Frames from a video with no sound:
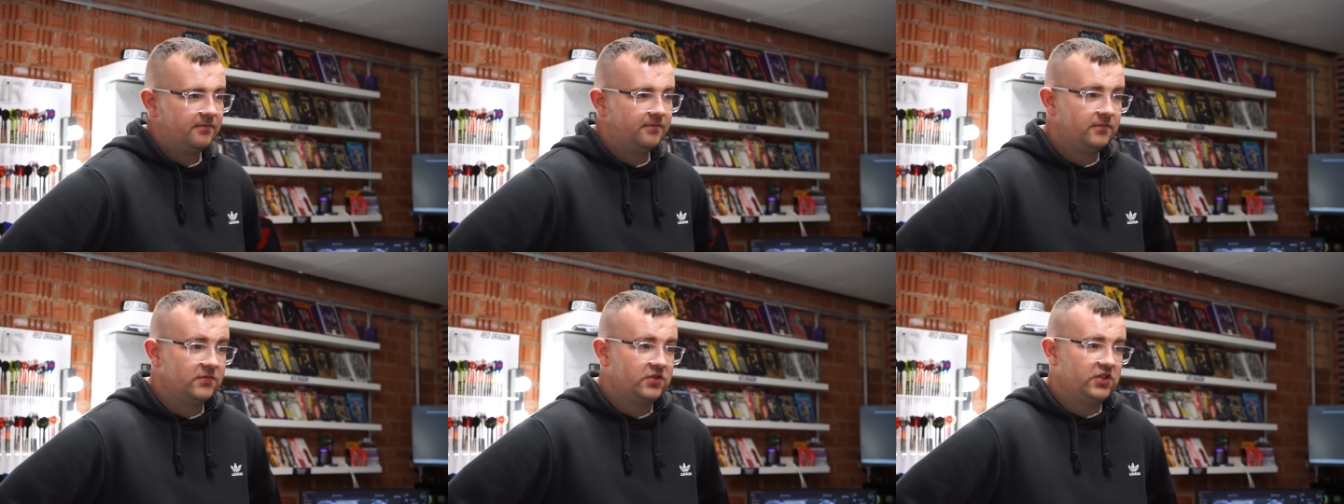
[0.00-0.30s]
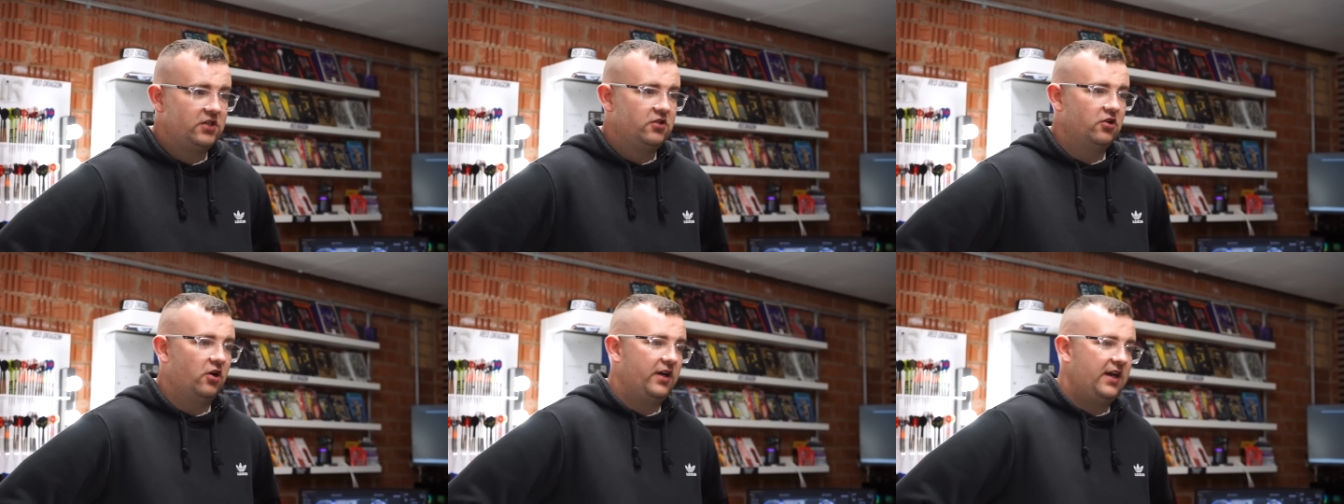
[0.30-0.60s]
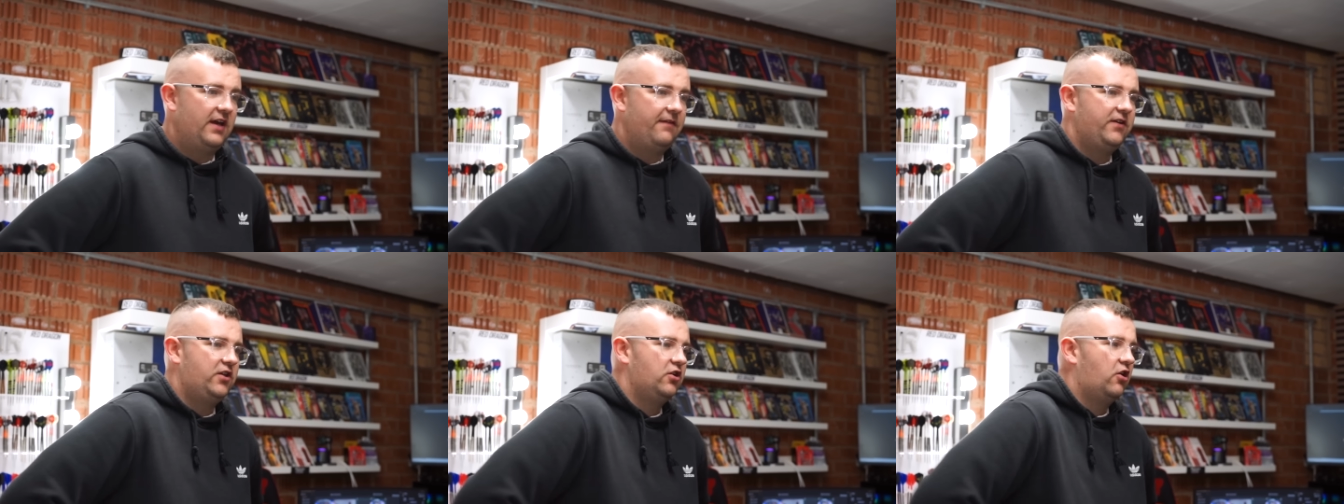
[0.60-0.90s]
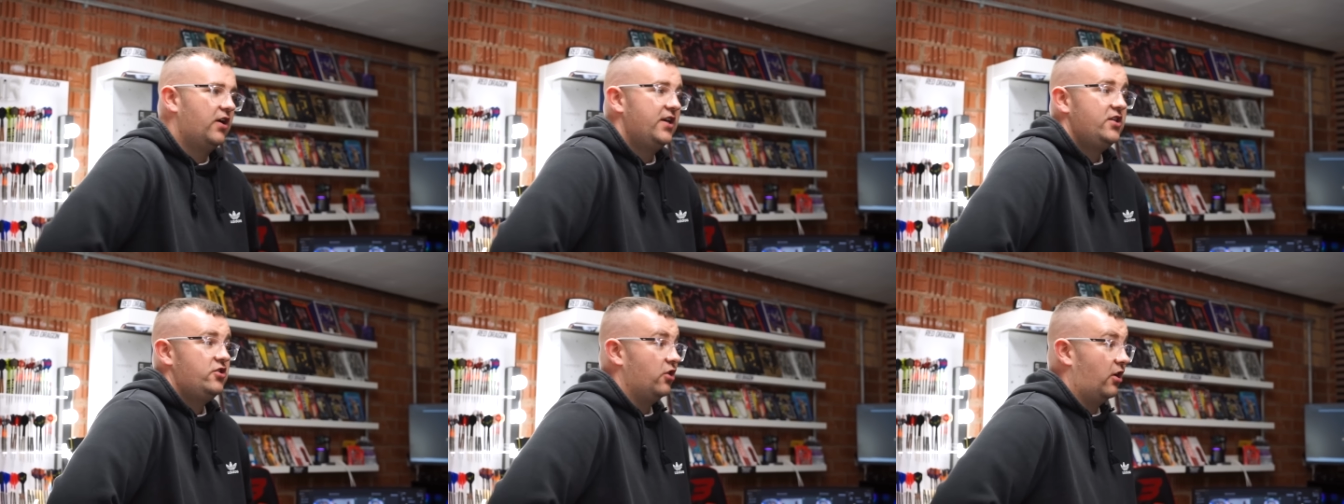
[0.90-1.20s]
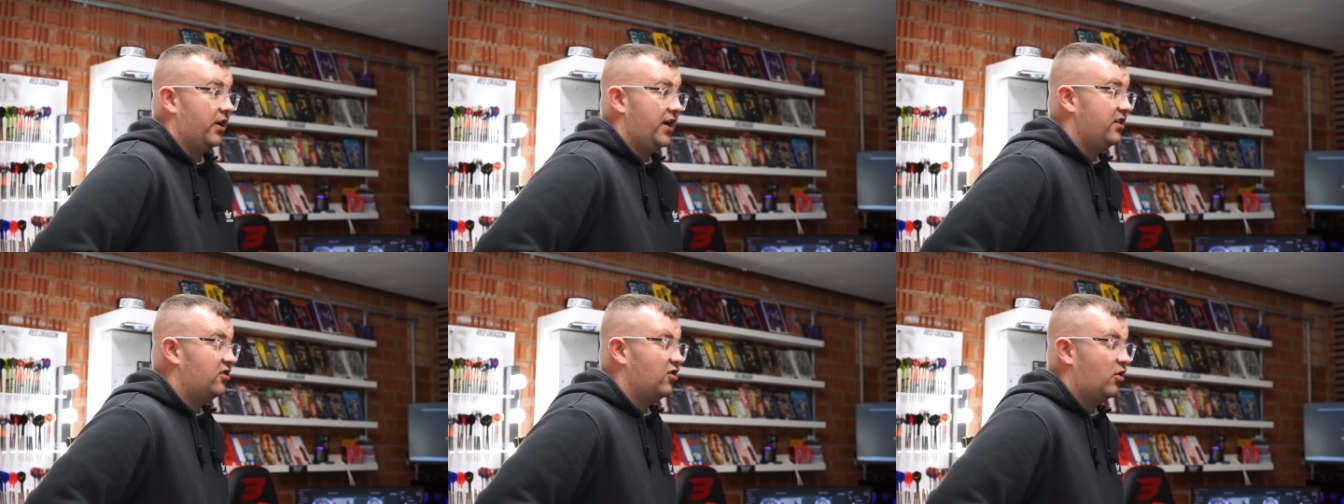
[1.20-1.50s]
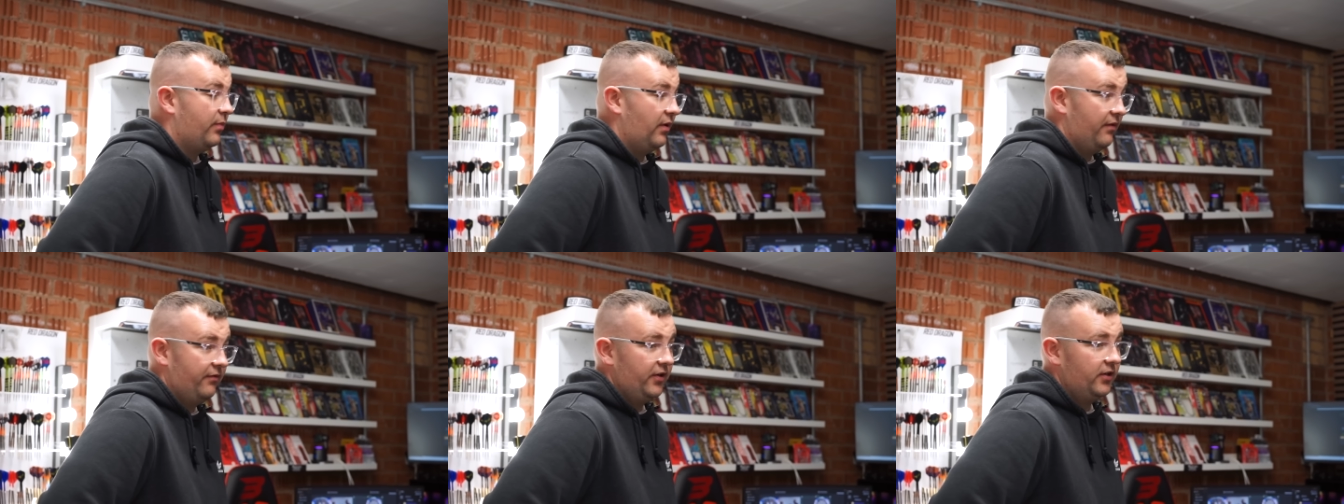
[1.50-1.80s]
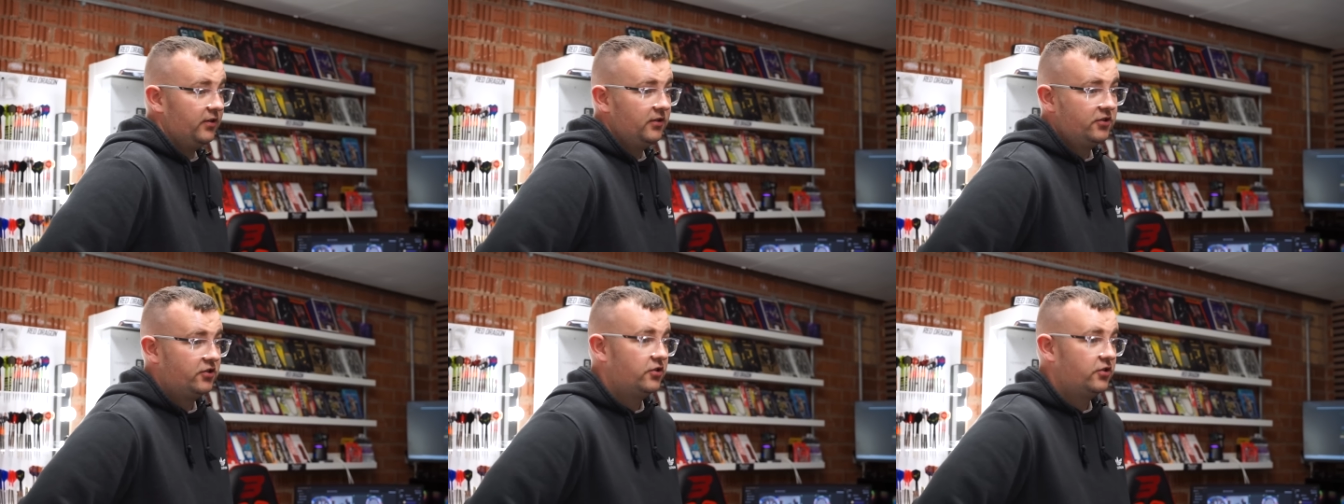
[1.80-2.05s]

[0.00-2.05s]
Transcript: Just enjoy it. If you don't enjoy it, don't bother.